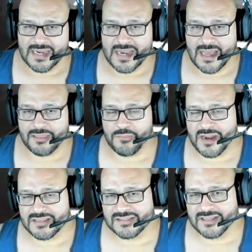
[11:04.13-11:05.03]
Now the
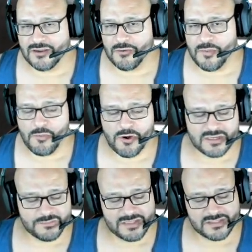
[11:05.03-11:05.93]
price is a little bit more
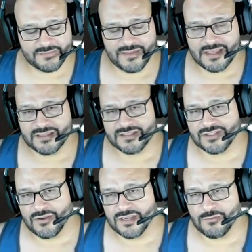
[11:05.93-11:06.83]
expensive than the
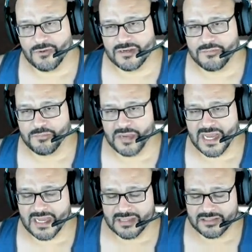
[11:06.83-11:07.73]
Sony one,
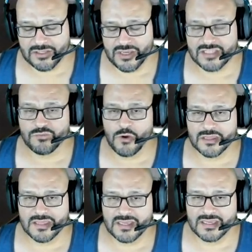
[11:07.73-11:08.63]
but it's
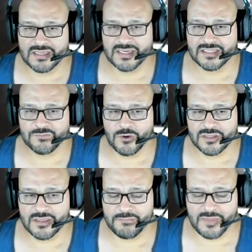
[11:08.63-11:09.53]
worth it. It is
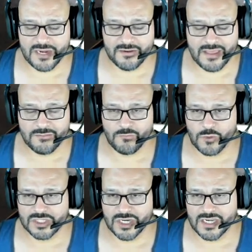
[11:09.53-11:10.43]
worth it, better than
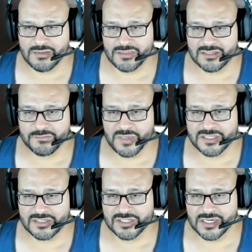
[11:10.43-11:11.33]
what you're gonna, this piece
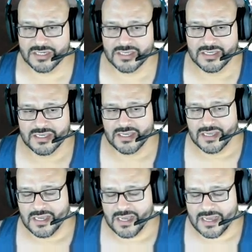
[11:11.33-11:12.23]
of junk.
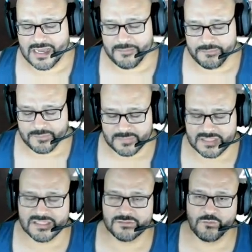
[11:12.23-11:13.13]
Uh,
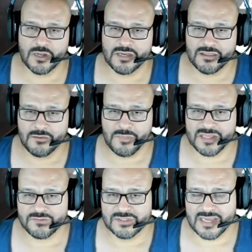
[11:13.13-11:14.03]
this is one of the
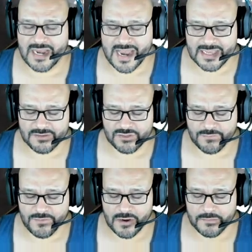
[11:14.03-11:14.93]
best ones I like so
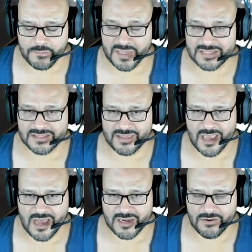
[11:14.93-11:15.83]
far because of the
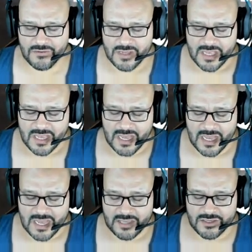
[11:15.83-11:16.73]
audio.
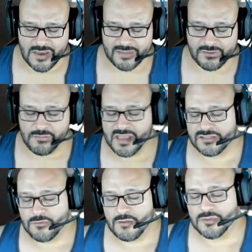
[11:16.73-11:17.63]
Uh, you have to mess
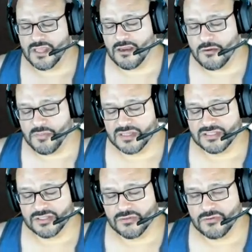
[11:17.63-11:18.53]
around with the
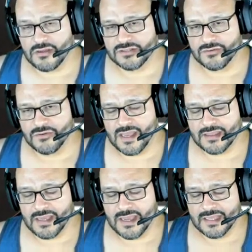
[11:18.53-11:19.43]
earbuds too also, and
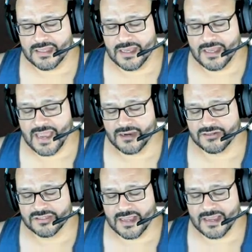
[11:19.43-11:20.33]
the, and the
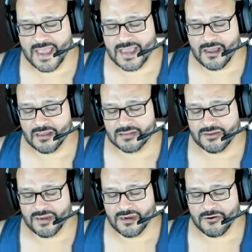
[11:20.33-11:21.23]
hangers that hang on
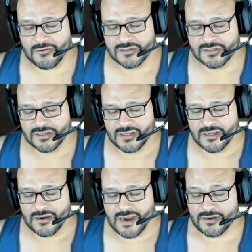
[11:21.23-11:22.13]
your ear.
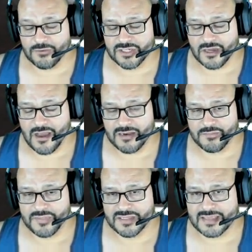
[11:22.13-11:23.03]
I don't know what you call them,
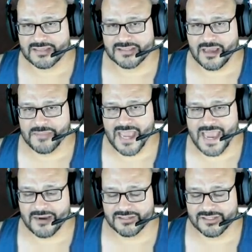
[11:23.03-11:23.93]
but I just call them
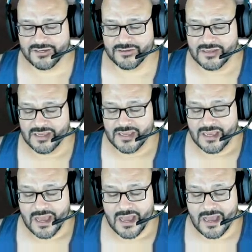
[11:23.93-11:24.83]
hangers, you know.
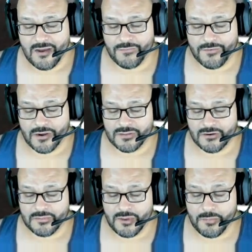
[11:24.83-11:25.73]
Uh, overall, they're
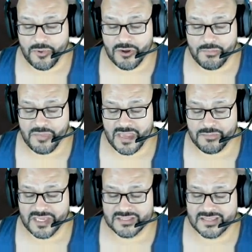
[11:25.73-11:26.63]
they're pretty big
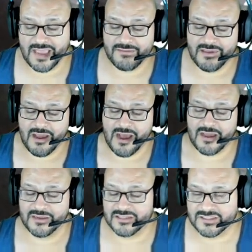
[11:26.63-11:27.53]
because they have the
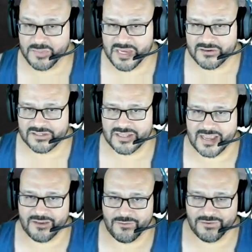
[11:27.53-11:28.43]
odd the speakers, like
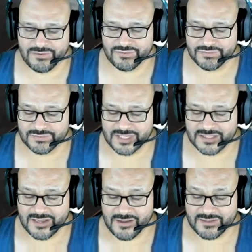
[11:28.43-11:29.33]

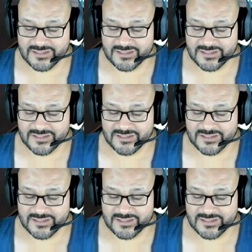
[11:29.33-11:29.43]
takes all the